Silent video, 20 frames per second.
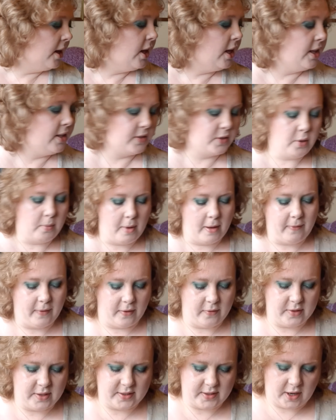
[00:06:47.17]
it's not my
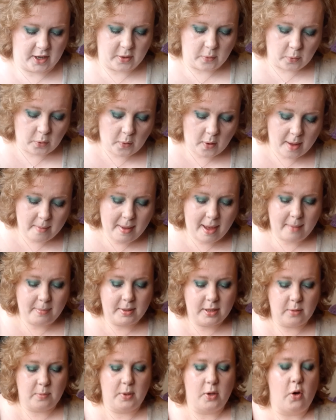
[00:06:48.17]
favourite design, although I'm happy
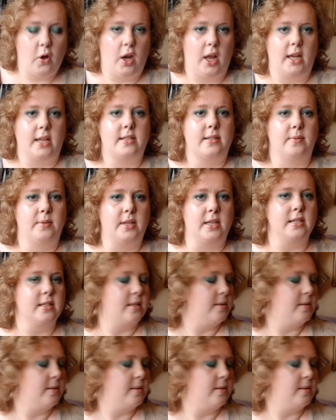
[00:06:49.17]
that we got like something as